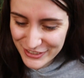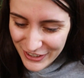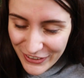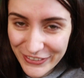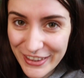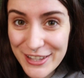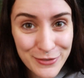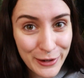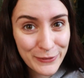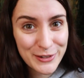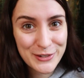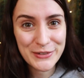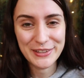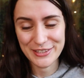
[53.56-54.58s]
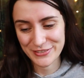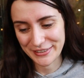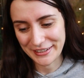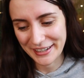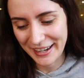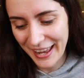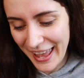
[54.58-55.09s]
so that's why we're doing this
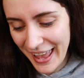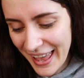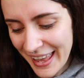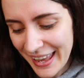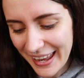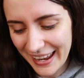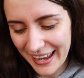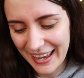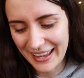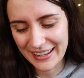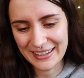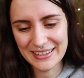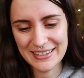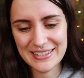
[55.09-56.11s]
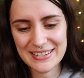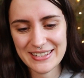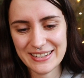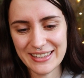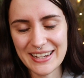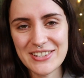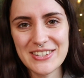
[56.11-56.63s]
reading. And
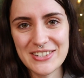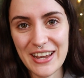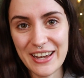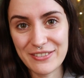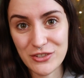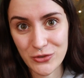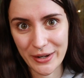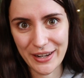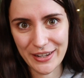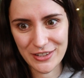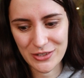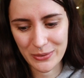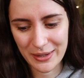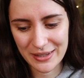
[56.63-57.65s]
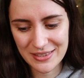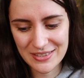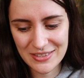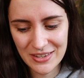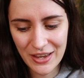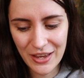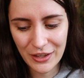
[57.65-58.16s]
let's just dive straight into
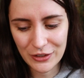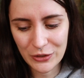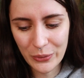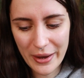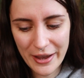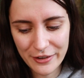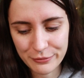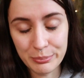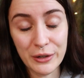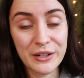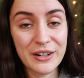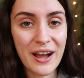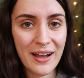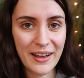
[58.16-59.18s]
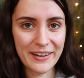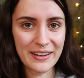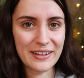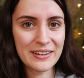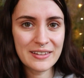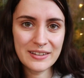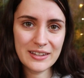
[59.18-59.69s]
it. You have
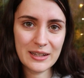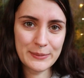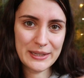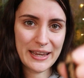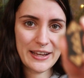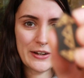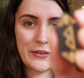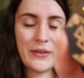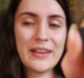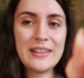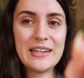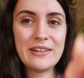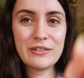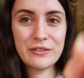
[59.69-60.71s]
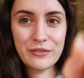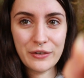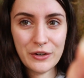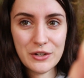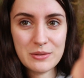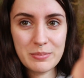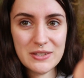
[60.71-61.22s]
Berkana coming out in the reverse